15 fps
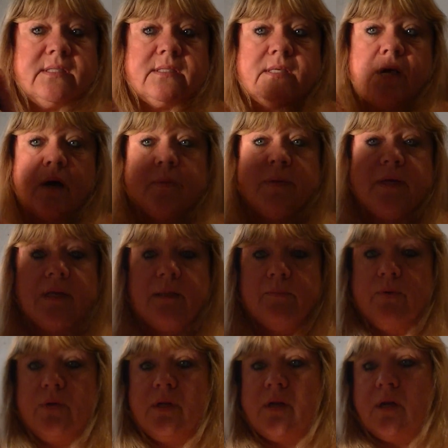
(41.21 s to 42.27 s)
copy it and
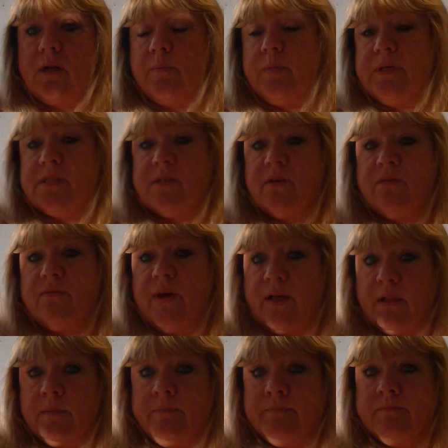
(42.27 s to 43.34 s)
put it on a piece of
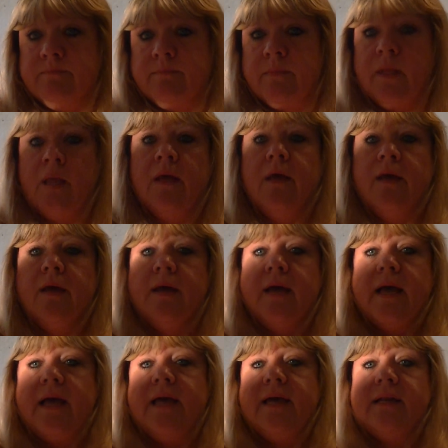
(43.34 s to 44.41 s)
vellum.
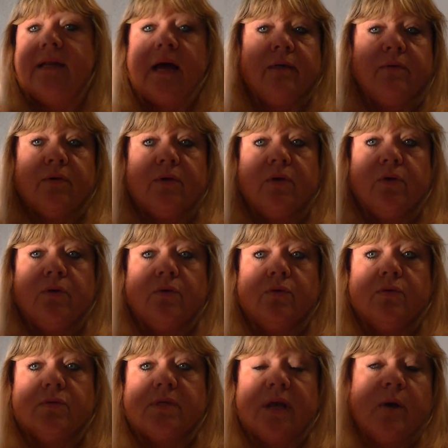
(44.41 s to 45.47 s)
And I will
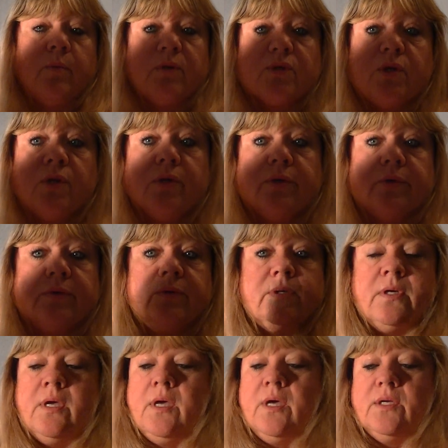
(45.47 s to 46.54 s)
use Elmer's glue.
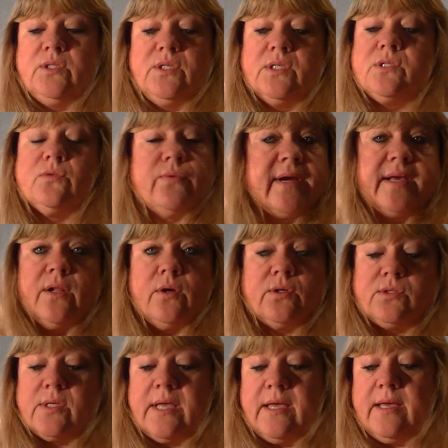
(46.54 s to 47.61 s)
Just the regular
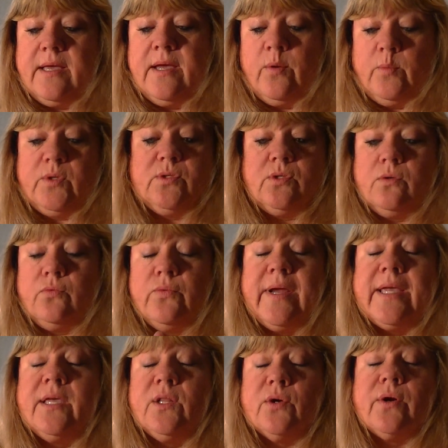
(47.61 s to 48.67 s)
Elmer's
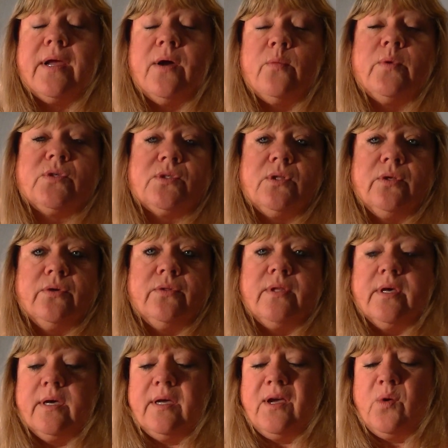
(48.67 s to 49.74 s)
glue.
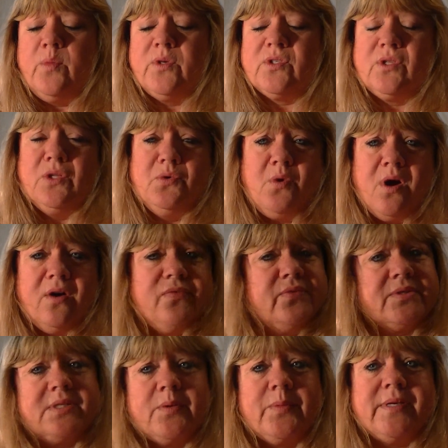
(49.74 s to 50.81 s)
The Elmer's glue wall
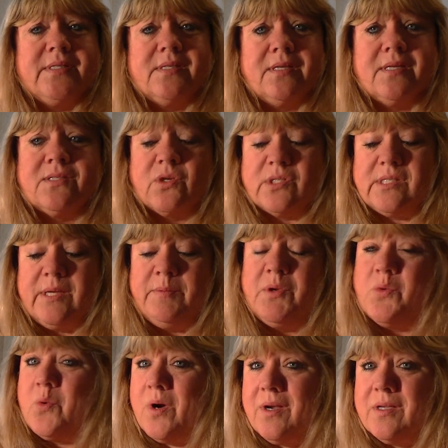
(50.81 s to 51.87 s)
for some reason doesn't seem
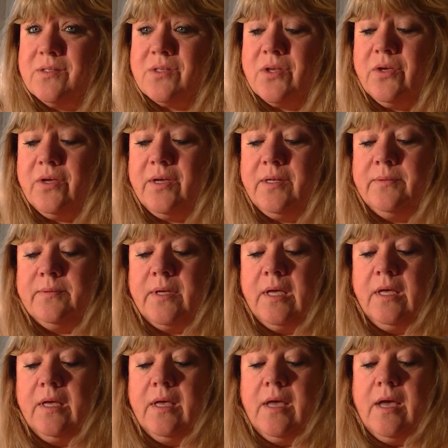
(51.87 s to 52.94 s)
to work as good.
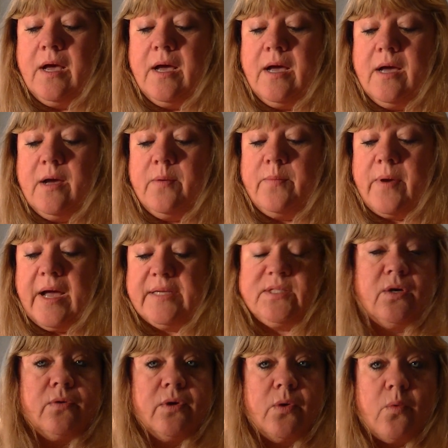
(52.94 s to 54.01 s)
I
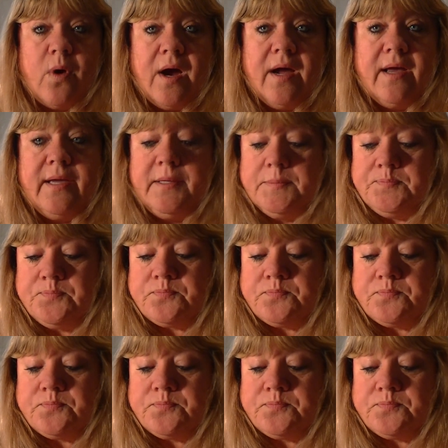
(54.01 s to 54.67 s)
don't know why.